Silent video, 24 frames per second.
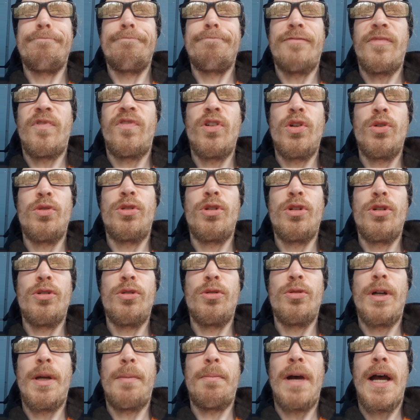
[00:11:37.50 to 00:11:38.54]

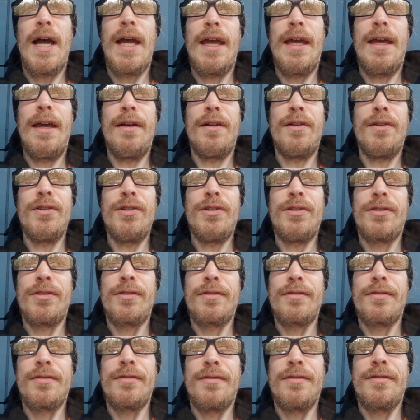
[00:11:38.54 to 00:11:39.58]
Voodoo and My
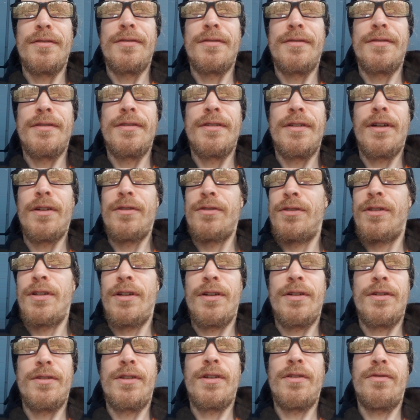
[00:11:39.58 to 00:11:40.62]
L's.
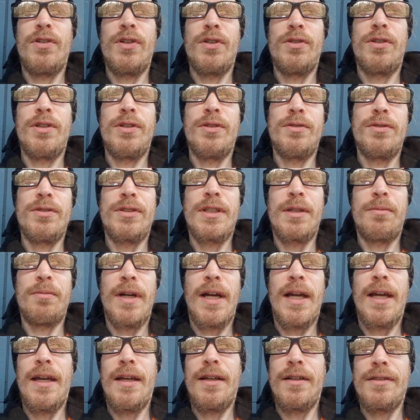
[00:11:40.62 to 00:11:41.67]
The Voodoos and
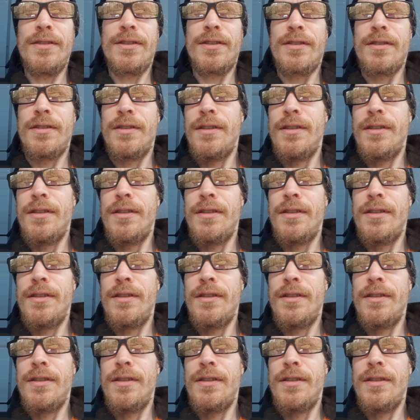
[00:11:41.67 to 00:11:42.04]
My L's.